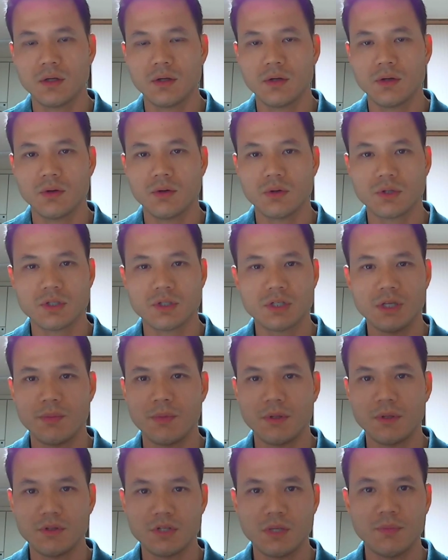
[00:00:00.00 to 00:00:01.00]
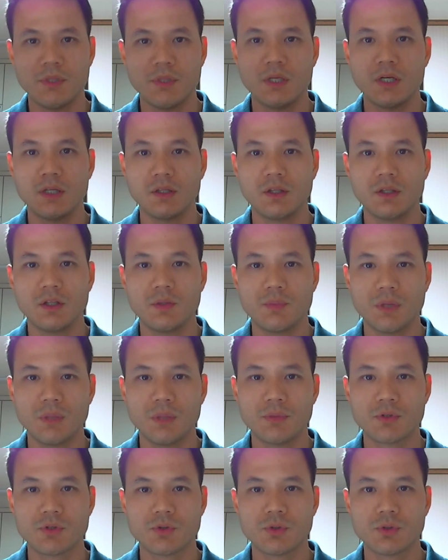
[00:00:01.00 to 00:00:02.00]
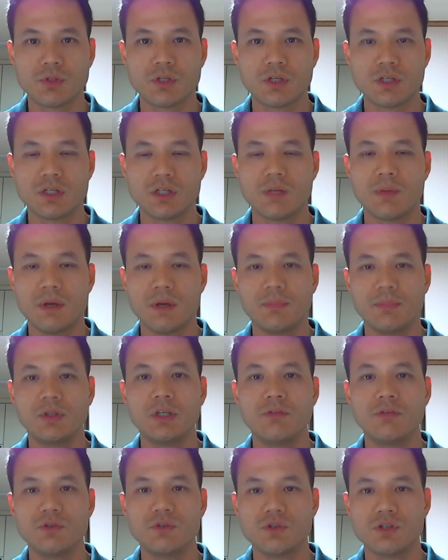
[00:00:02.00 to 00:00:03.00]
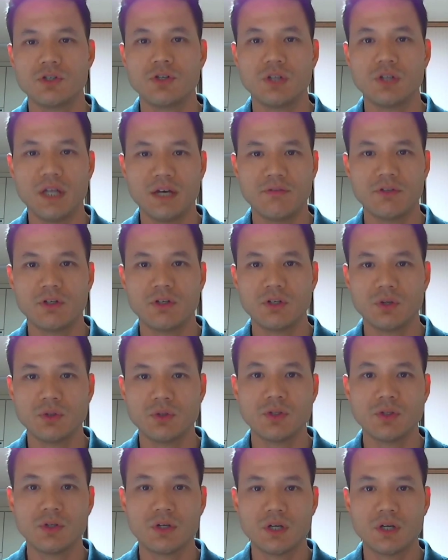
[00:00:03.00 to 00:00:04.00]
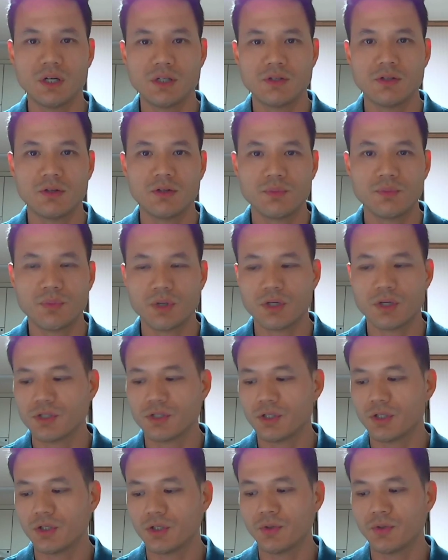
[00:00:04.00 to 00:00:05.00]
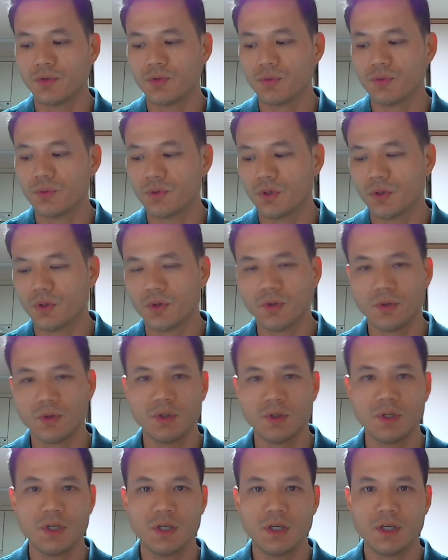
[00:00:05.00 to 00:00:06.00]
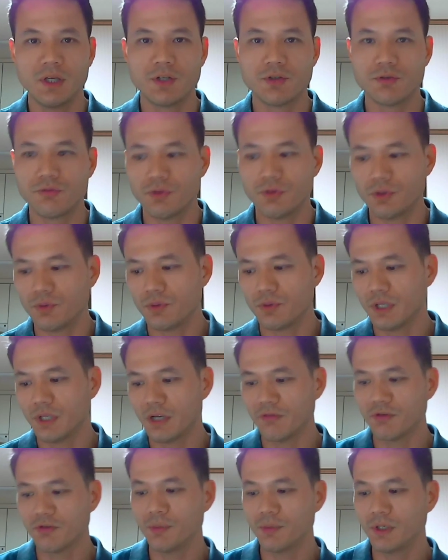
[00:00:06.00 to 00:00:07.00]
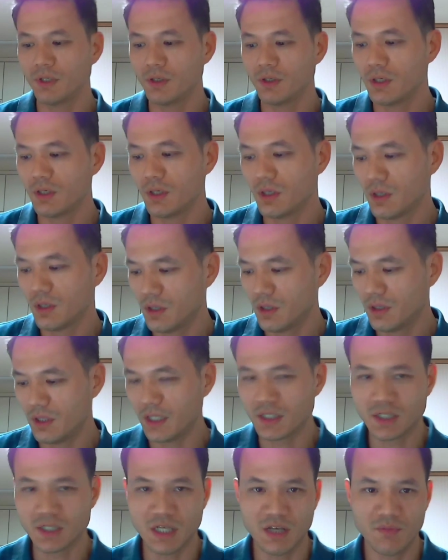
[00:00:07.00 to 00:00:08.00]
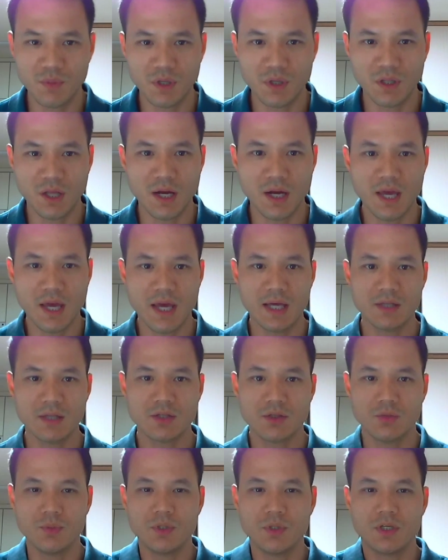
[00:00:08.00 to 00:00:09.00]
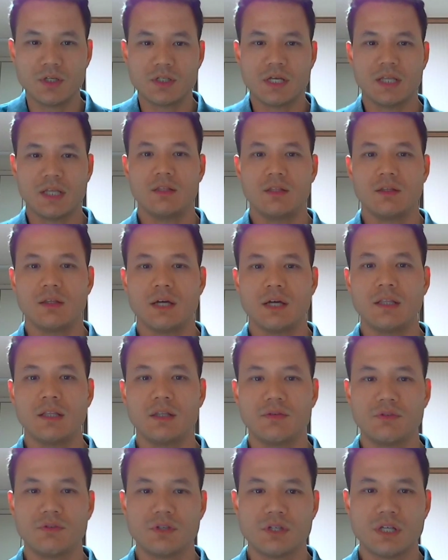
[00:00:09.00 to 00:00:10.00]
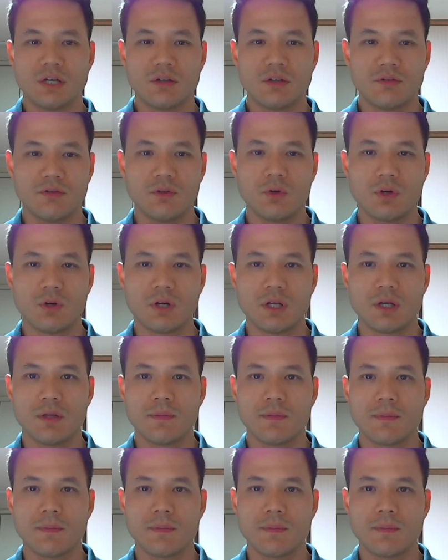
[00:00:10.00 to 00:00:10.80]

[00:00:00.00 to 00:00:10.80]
or something other than the public school system, I believe you still have to go to the consulate in person and go through the whole interview. Now for me, that saved me a lot of hassle because I live in South Florida